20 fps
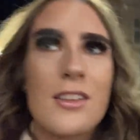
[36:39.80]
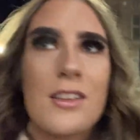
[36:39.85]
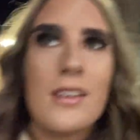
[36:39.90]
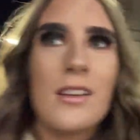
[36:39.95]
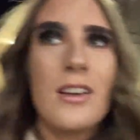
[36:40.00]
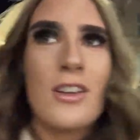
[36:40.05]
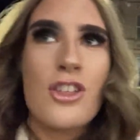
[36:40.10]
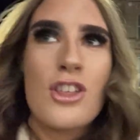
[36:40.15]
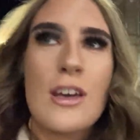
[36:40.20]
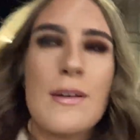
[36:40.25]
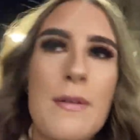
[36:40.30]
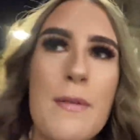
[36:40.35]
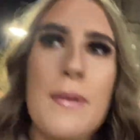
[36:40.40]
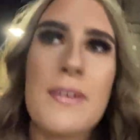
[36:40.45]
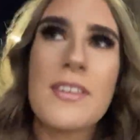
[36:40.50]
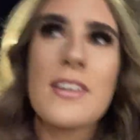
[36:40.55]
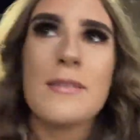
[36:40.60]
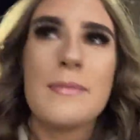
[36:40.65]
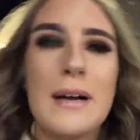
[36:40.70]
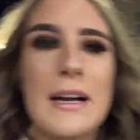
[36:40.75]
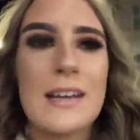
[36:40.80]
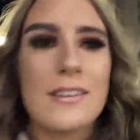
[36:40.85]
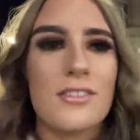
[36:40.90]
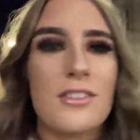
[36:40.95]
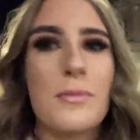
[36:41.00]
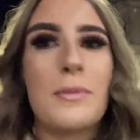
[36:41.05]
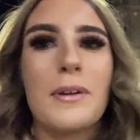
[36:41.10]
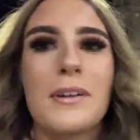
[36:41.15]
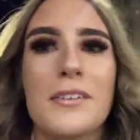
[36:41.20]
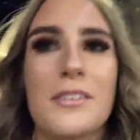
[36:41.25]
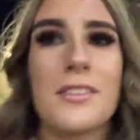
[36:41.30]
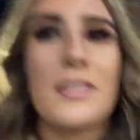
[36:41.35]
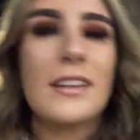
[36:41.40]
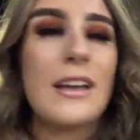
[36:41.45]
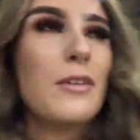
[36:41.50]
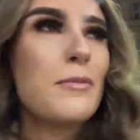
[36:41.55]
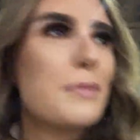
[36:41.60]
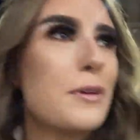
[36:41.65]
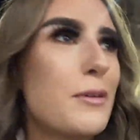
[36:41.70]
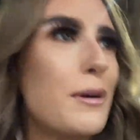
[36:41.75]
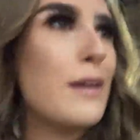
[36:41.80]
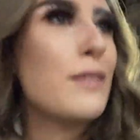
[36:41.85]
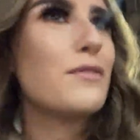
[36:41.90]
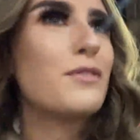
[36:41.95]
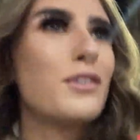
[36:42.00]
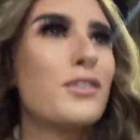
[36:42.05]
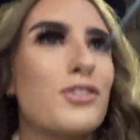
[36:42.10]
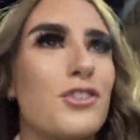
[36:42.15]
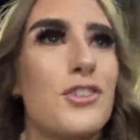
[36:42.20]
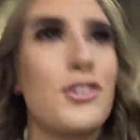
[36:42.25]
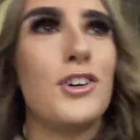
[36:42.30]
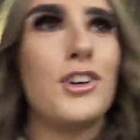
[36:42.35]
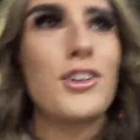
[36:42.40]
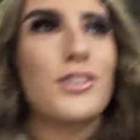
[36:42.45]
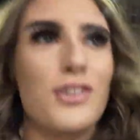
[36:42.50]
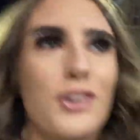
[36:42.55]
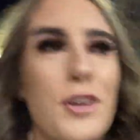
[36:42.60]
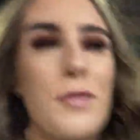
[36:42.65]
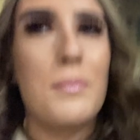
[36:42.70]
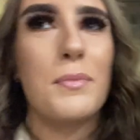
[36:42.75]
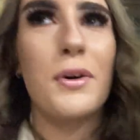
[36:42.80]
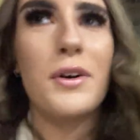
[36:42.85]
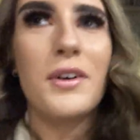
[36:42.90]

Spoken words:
should be missing the market, to be honest, because that would be quite fun to go to, but...